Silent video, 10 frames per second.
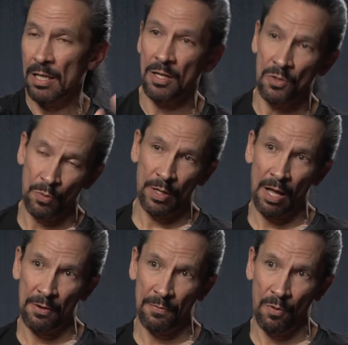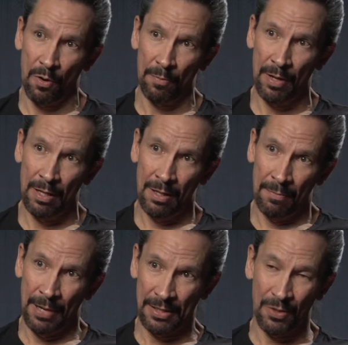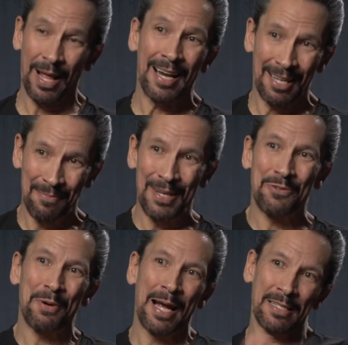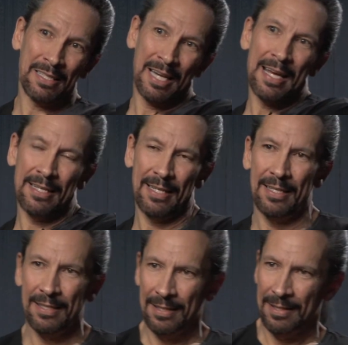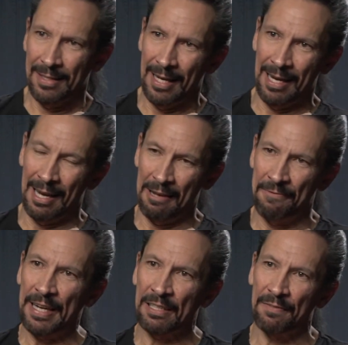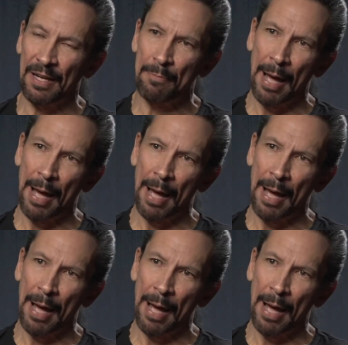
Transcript: it into another form, but so that it can be translated Uh, effectively.